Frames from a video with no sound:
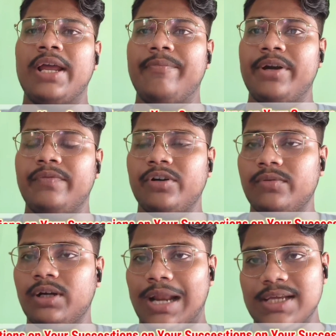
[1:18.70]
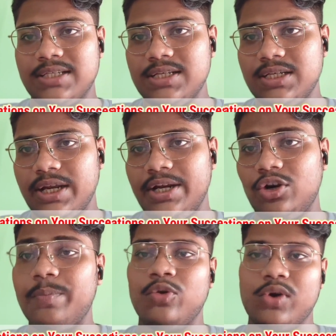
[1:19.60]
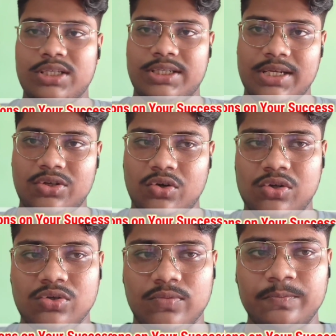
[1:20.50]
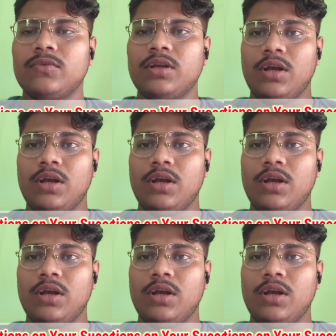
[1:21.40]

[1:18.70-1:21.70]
I appeared for class test and topic wise test also.